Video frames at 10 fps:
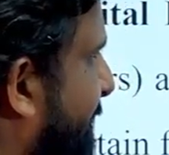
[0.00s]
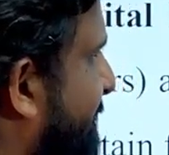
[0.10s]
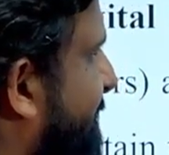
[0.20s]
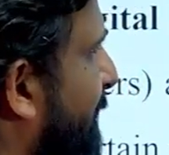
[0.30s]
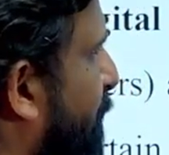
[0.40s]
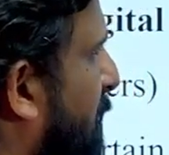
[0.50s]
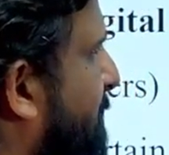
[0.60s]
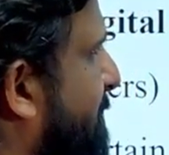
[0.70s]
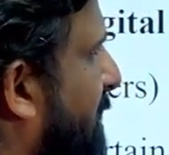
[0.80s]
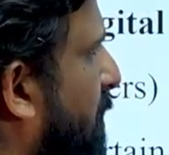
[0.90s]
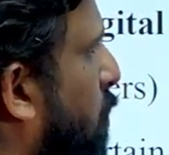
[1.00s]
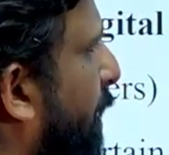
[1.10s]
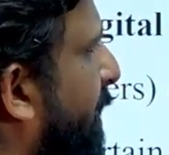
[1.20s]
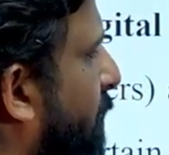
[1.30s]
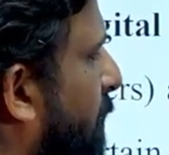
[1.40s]
digital process are
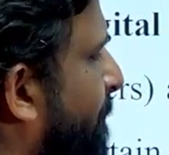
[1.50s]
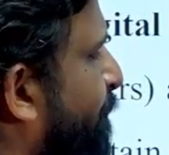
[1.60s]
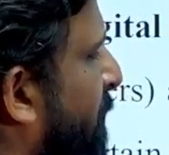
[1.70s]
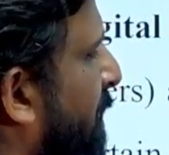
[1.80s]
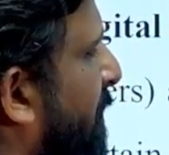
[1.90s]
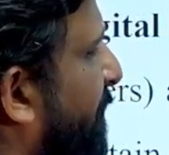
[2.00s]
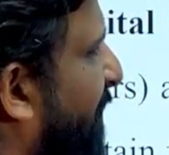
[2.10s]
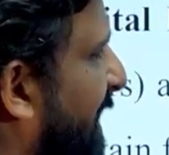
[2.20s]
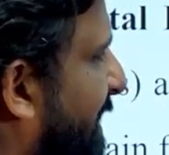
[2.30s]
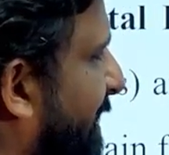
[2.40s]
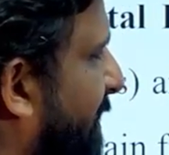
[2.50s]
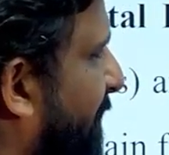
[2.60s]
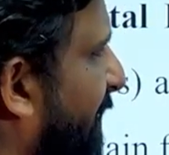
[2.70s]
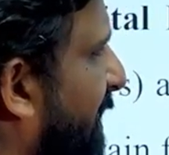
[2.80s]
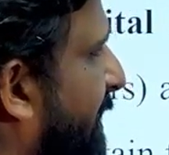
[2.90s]
going to
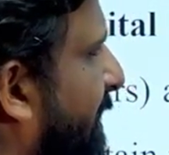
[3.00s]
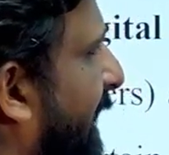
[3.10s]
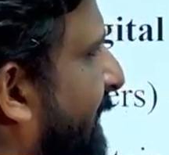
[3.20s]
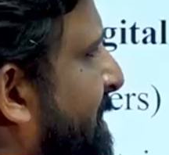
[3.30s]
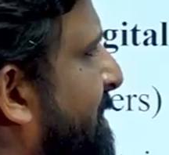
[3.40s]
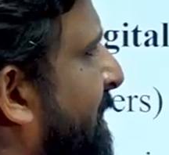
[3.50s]
filtered, and